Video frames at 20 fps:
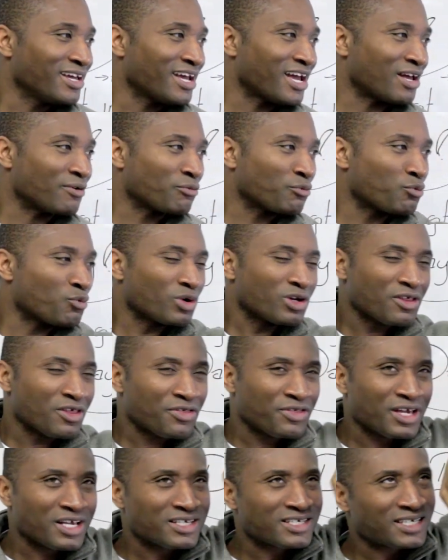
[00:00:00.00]
And one of
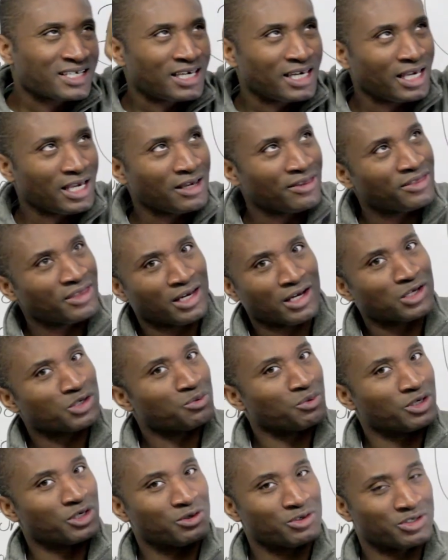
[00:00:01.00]
the things, key
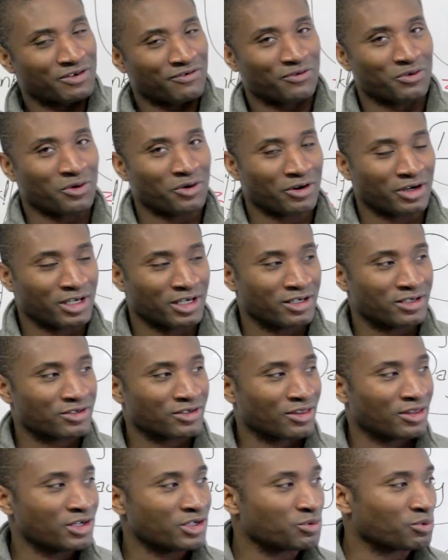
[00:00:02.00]
things we use it for is
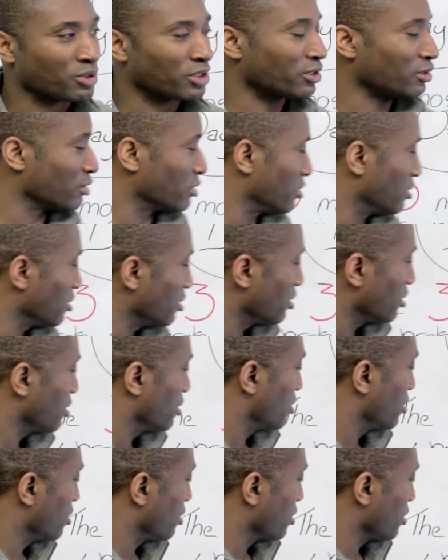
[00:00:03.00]
this one.
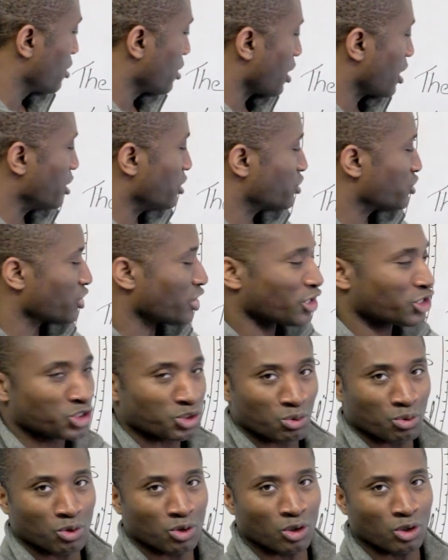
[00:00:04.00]
A
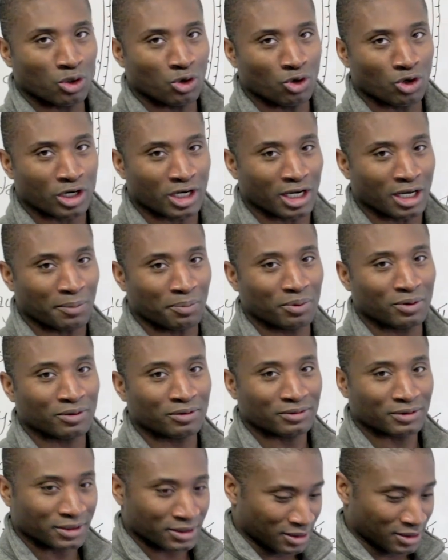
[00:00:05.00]
sexual hookup.